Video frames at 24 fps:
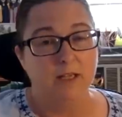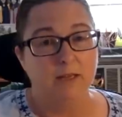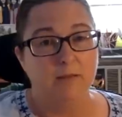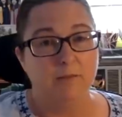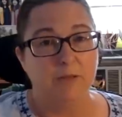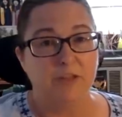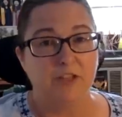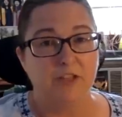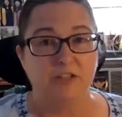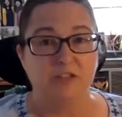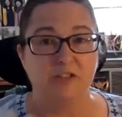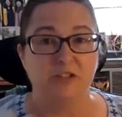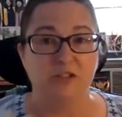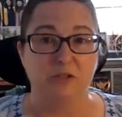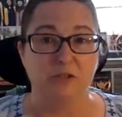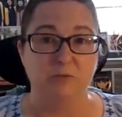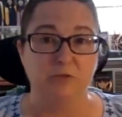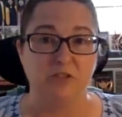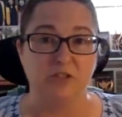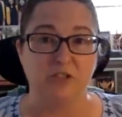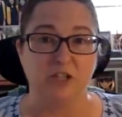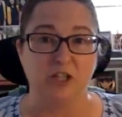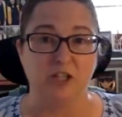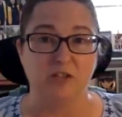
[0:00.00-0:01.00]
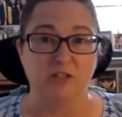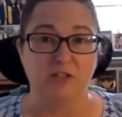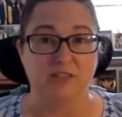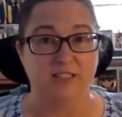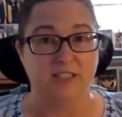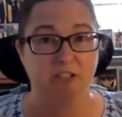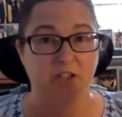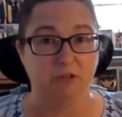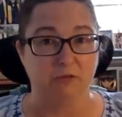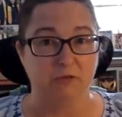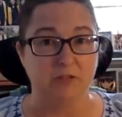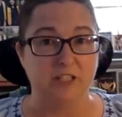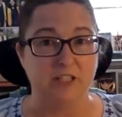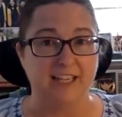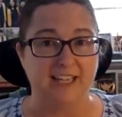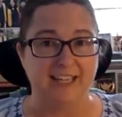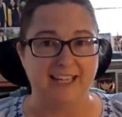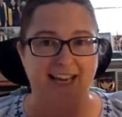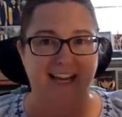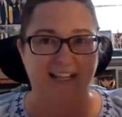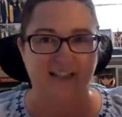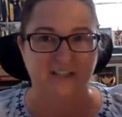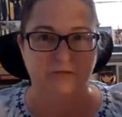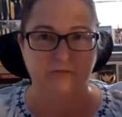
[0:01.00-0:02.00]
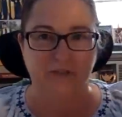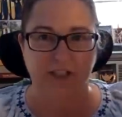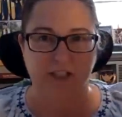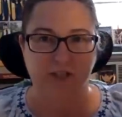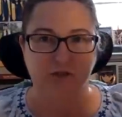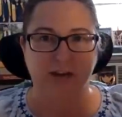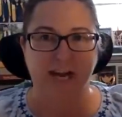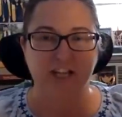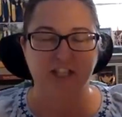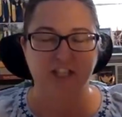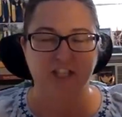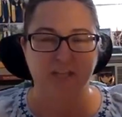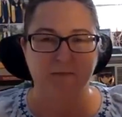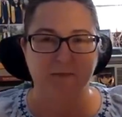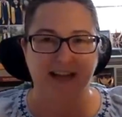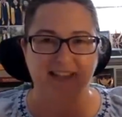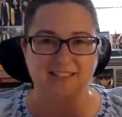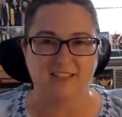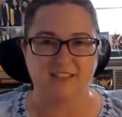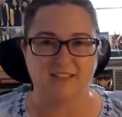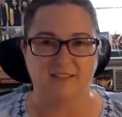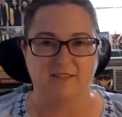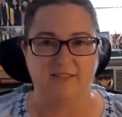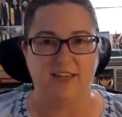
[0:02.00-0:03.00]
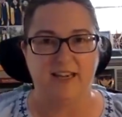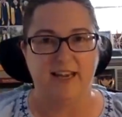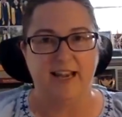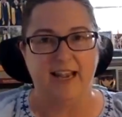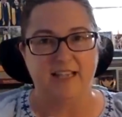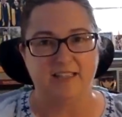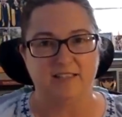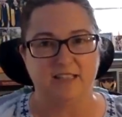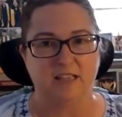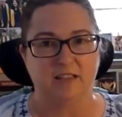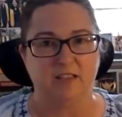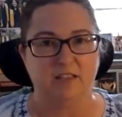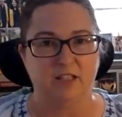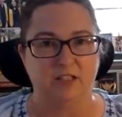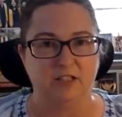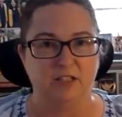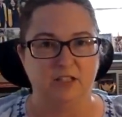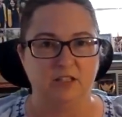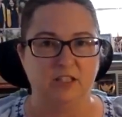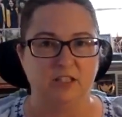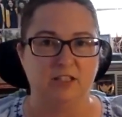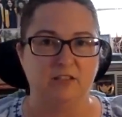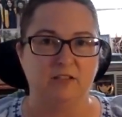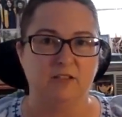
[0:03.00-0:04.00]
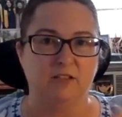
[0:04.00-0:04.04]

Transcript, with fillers: but their tombstone is in Greek and it has Greek tragedy masks, and then it has like the the,